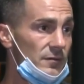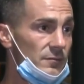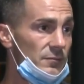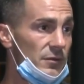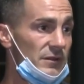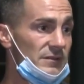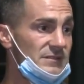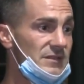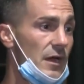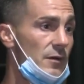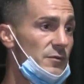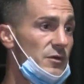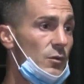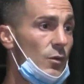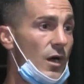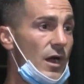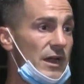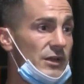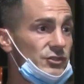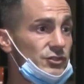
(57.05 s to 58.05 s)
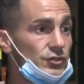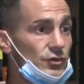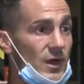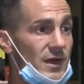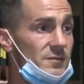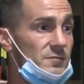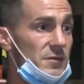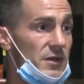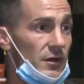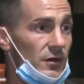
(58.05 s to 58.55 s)
But tell me why a
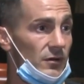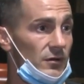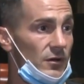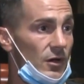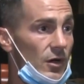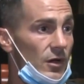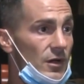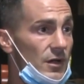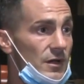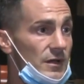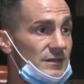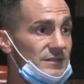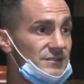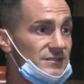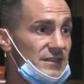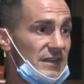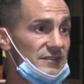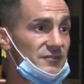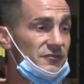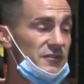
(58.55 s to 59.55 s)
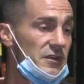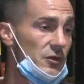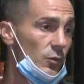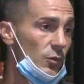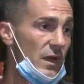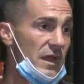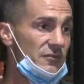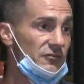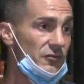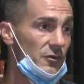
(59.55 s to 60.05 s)
treadmill six feet
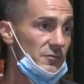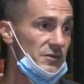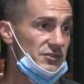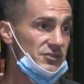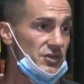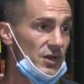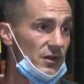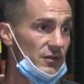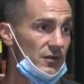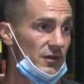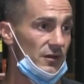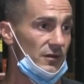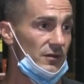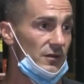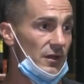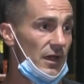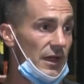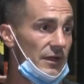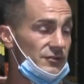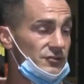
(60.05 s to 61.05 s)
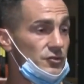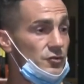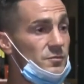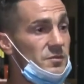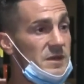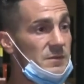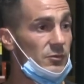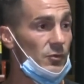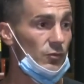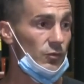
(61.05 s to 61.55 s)
away from each other and two
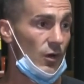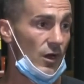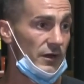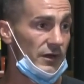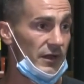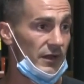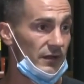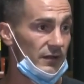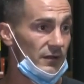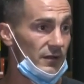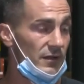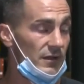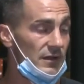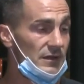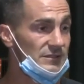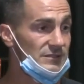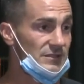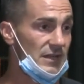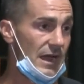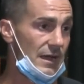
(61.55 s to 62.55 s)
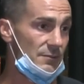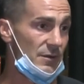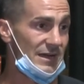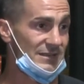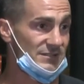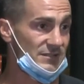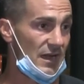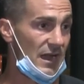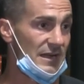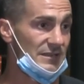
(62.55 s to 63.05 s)
people running side by
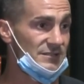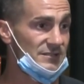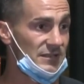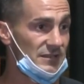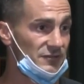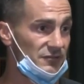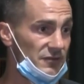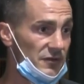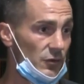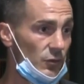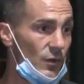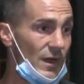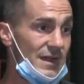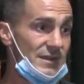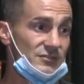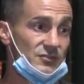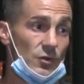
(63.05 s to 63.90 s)
side six feet away is